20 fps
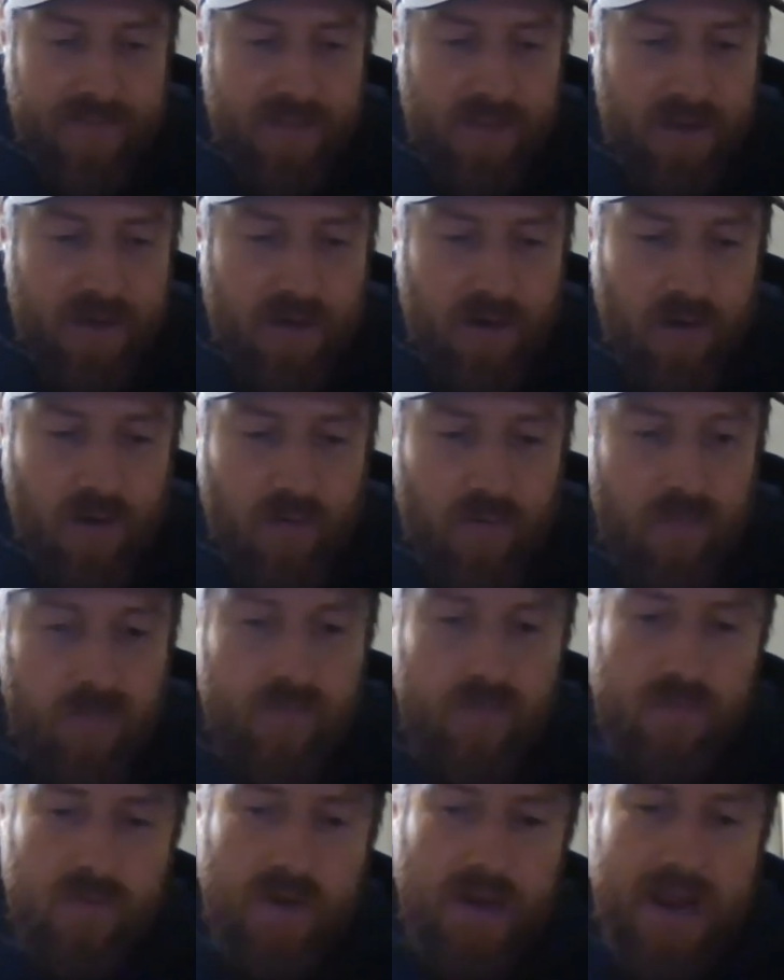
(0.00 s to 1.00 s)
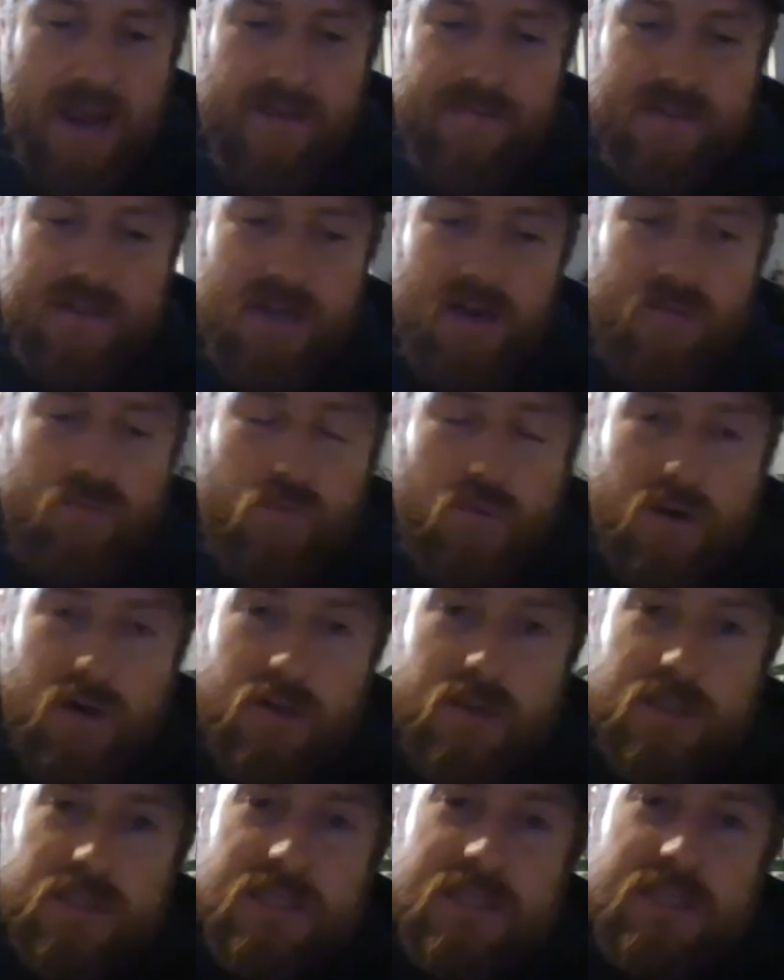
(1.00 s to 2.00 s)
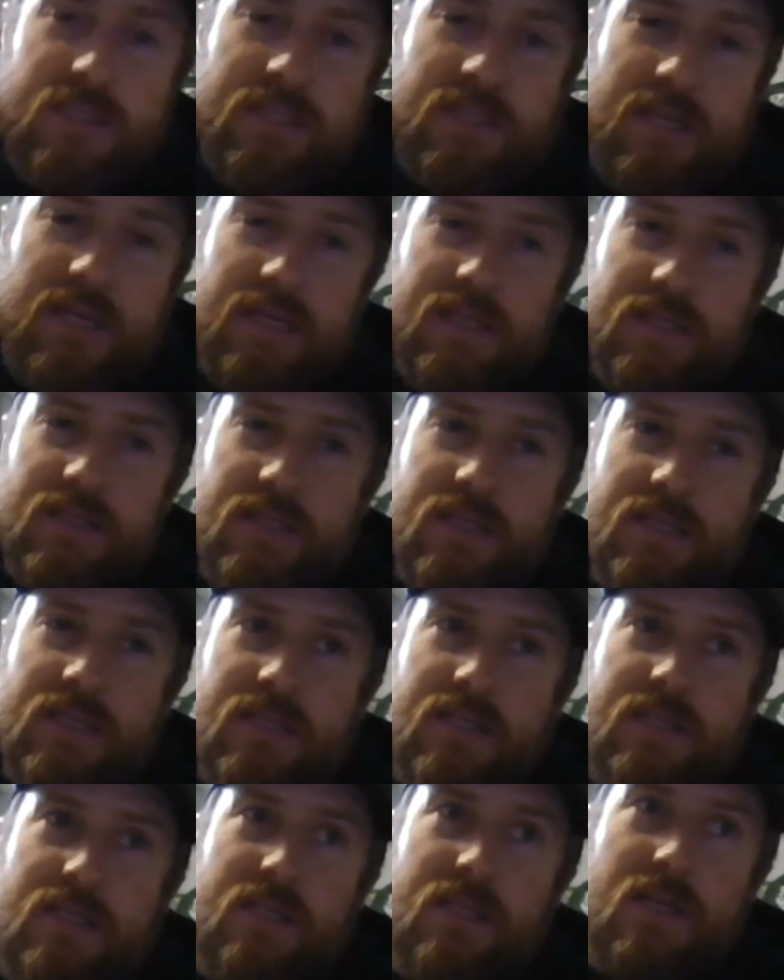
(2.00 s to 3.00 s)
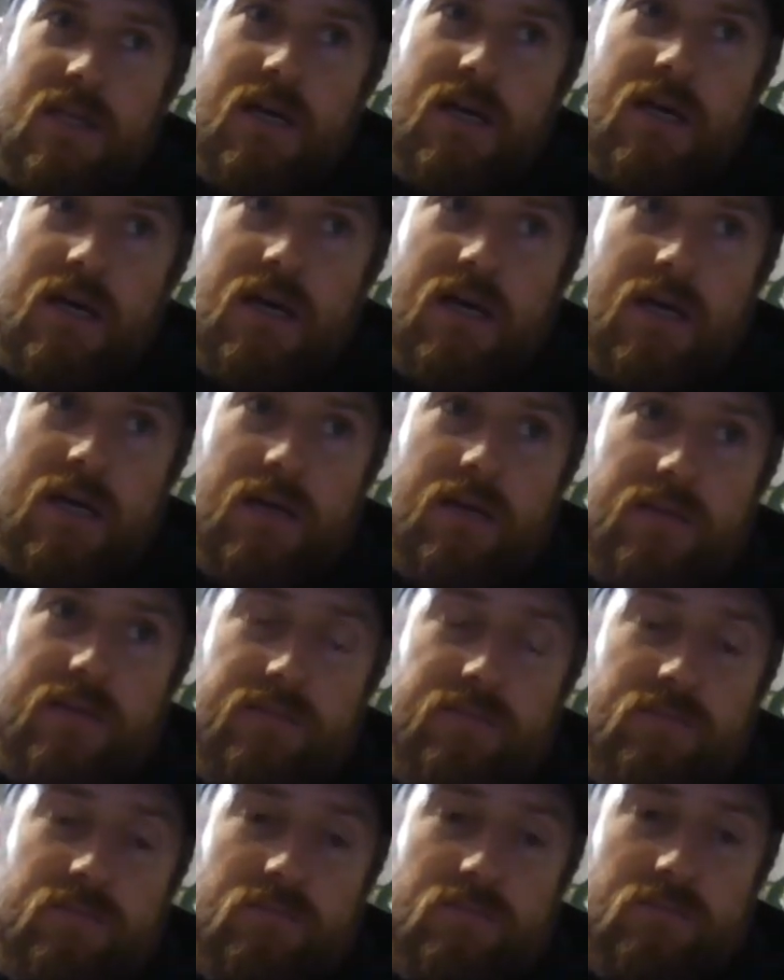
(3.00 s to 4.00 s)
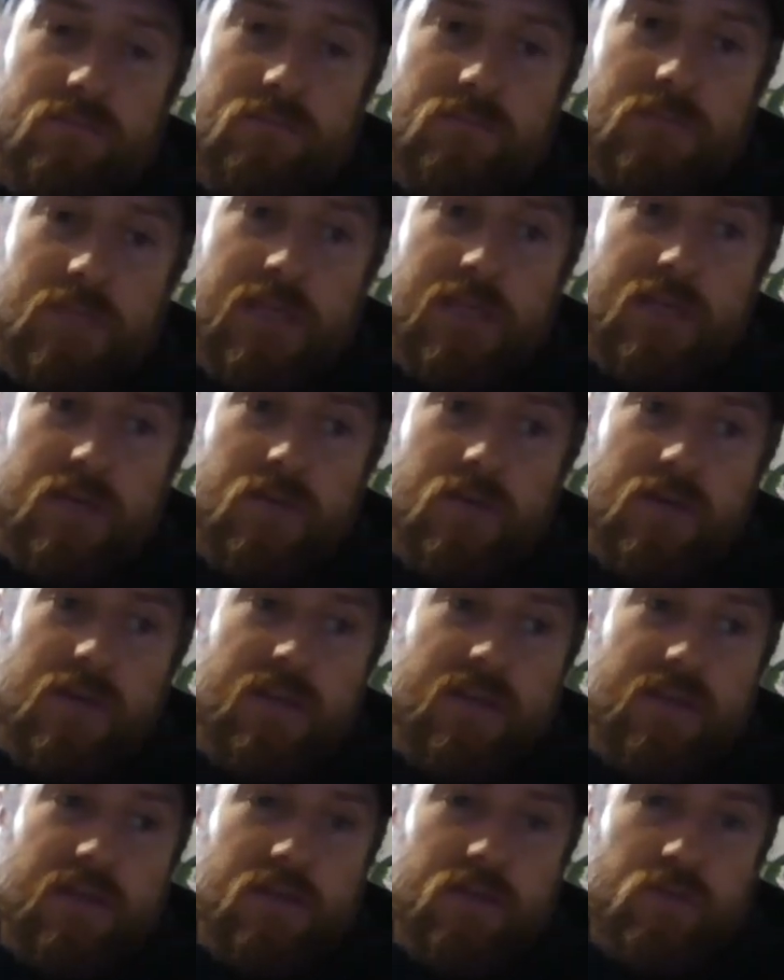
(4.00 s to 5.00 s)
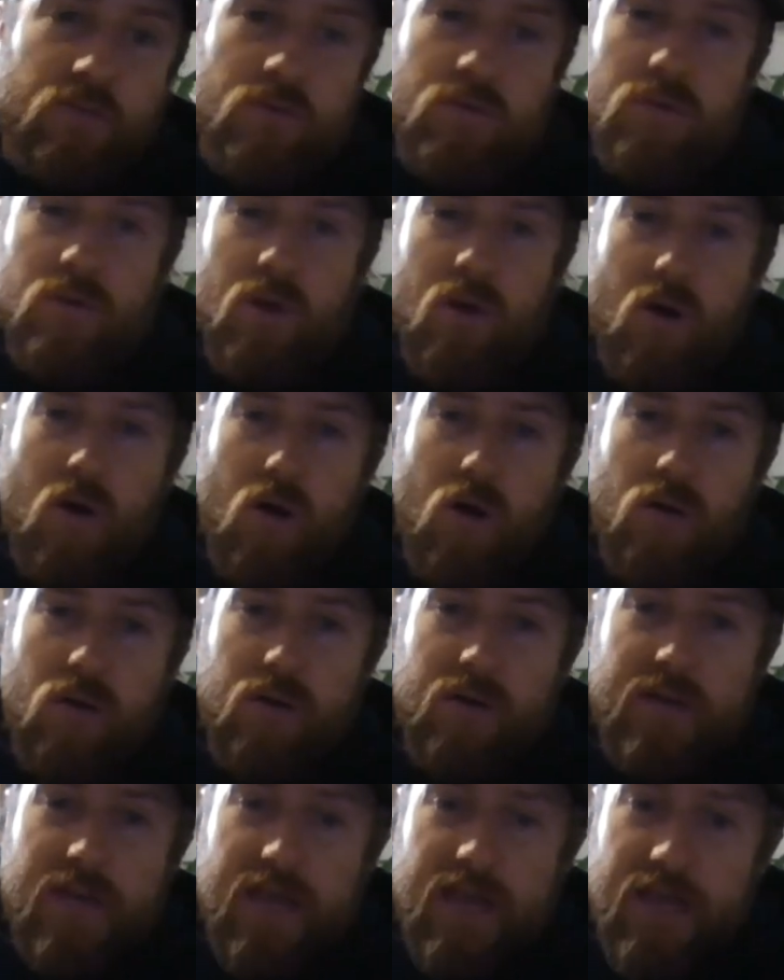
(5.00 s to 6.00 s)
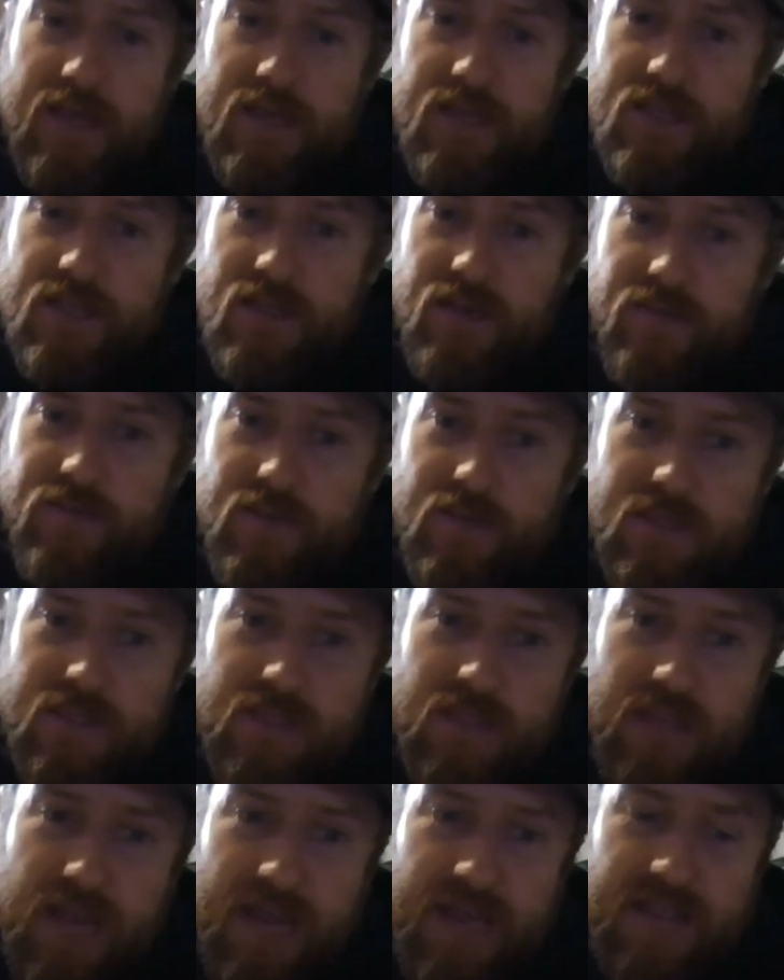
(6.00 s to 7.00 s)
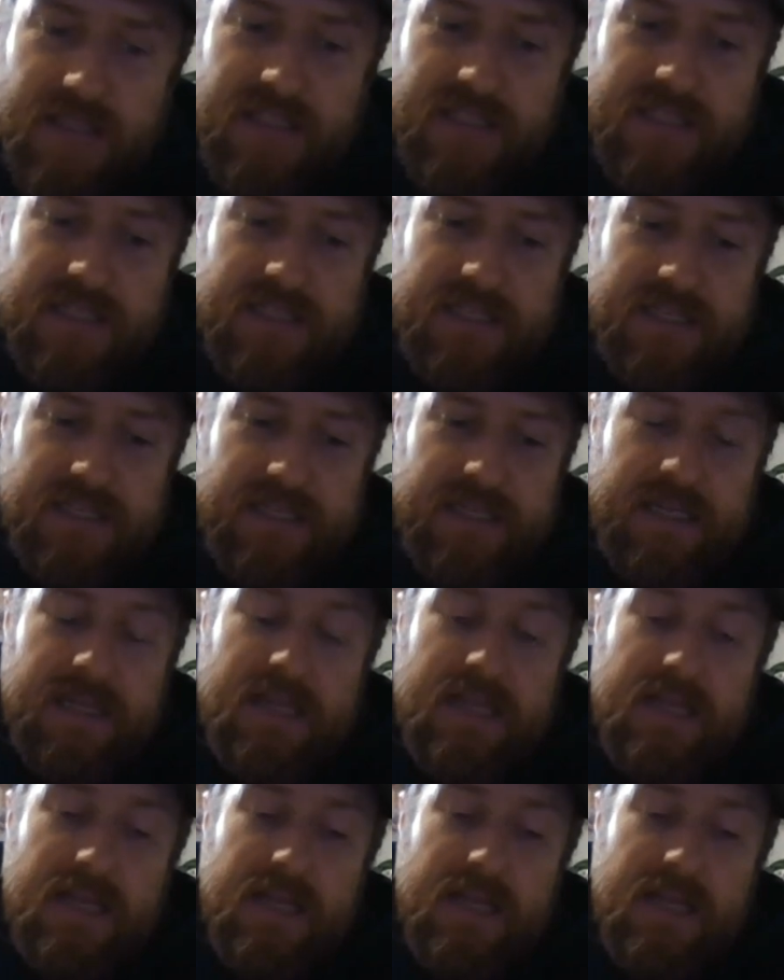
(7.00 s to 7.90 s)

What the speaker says: I haven't done one since, didn't do anything through the holidays of this last season.